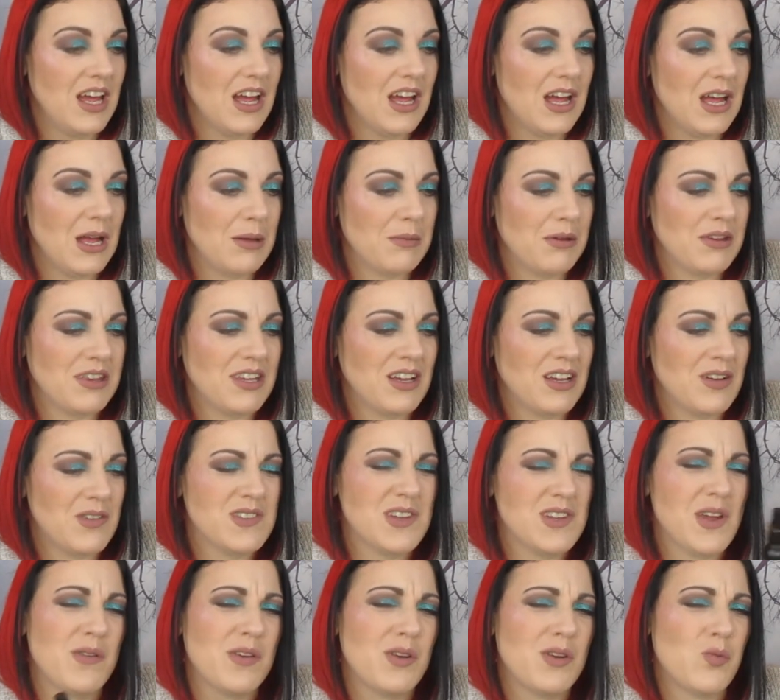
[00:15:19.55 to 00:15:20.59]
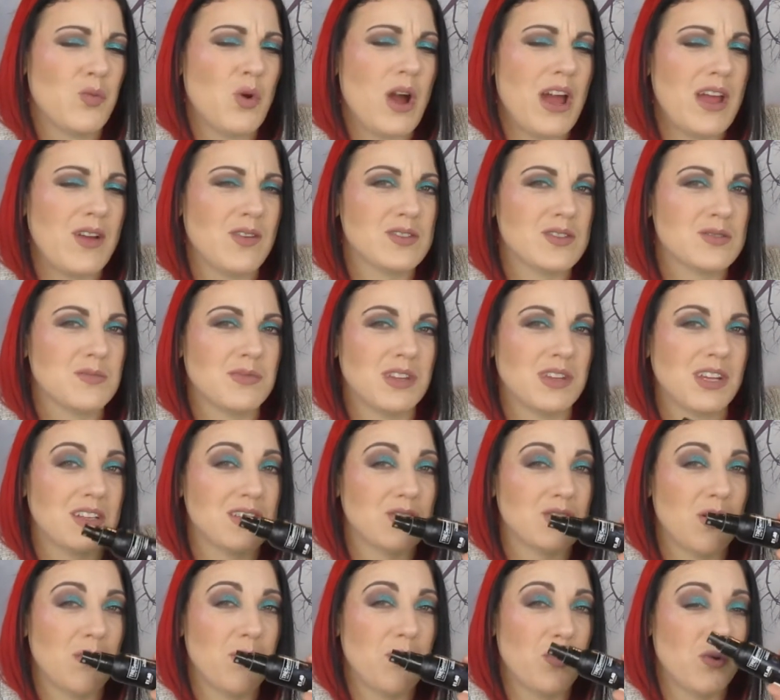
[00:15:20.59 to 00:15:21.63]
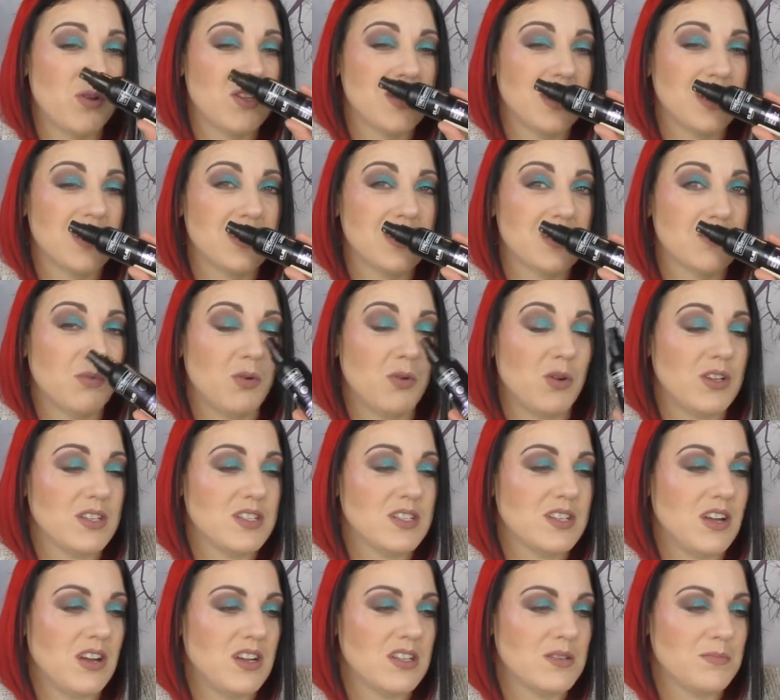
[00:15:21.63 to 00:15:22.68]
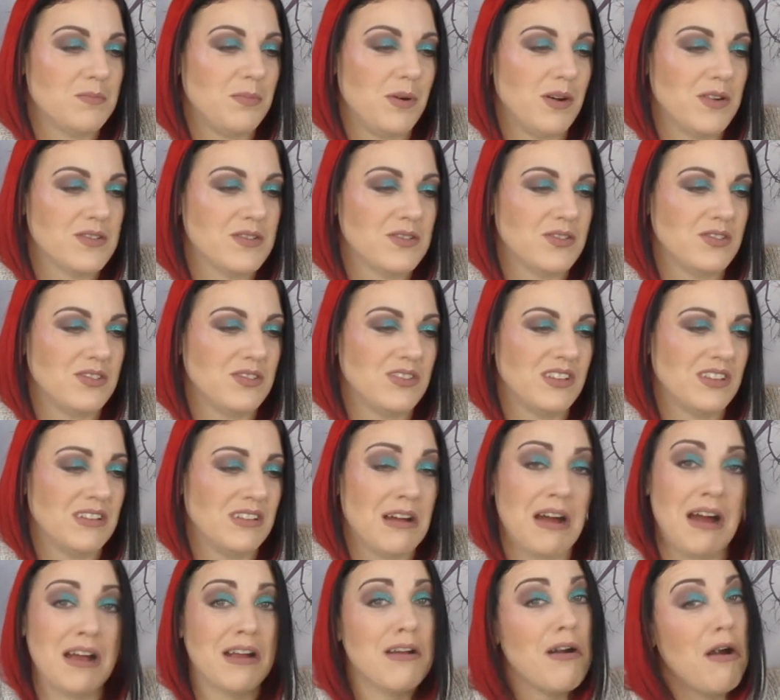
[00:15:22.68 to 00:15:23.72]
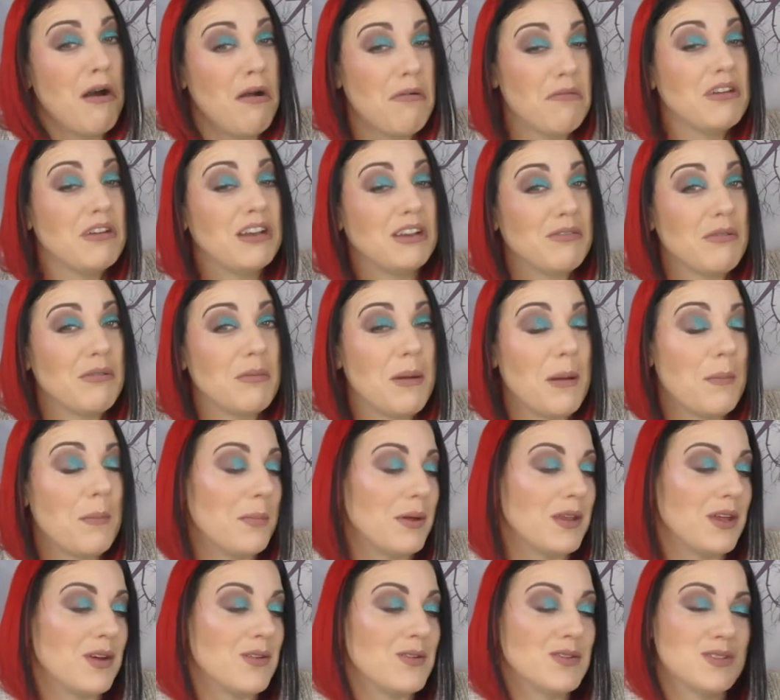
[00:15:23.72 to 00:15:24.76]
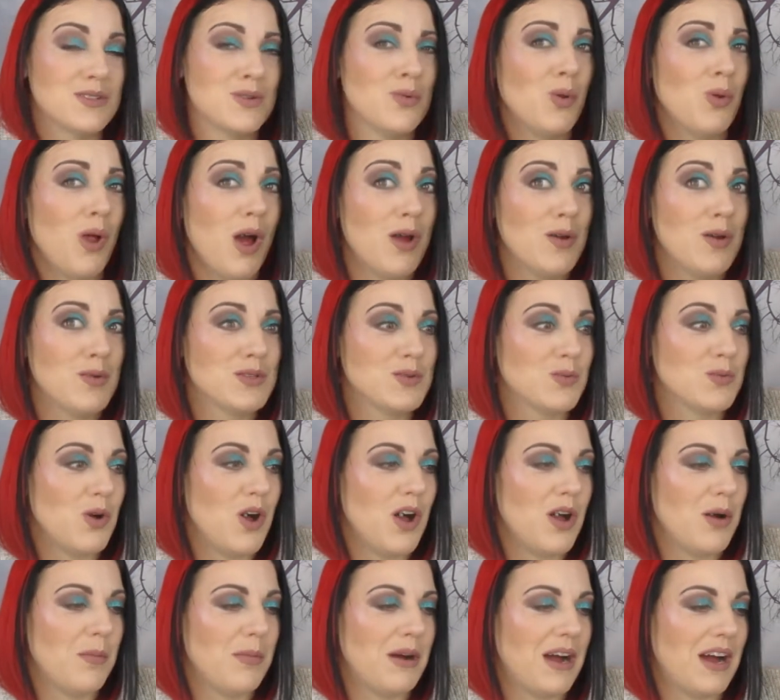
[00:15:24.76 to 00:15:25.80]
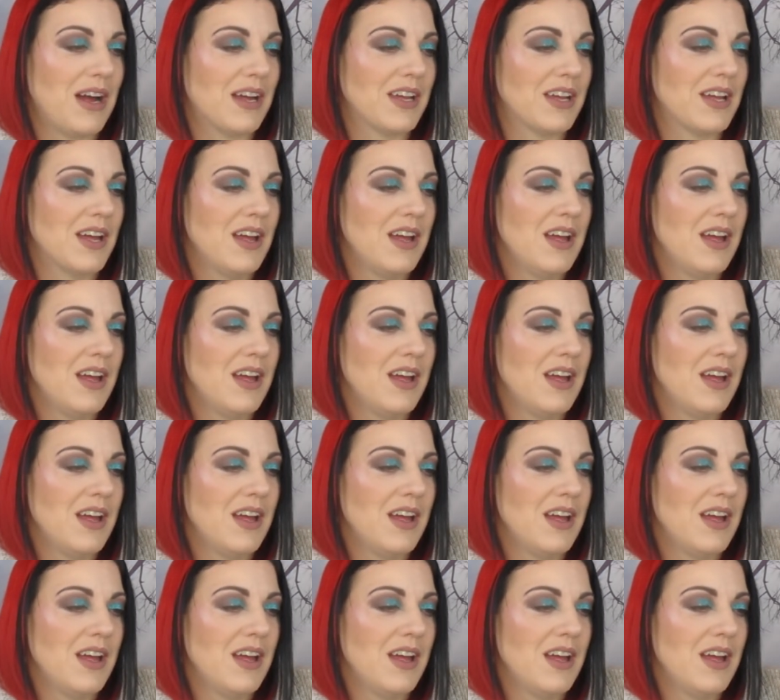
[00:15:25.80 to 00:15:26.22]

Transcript: I think I was going away or something, so I bought it in a smaller size bottle. I can't really remember though. So it was a while back.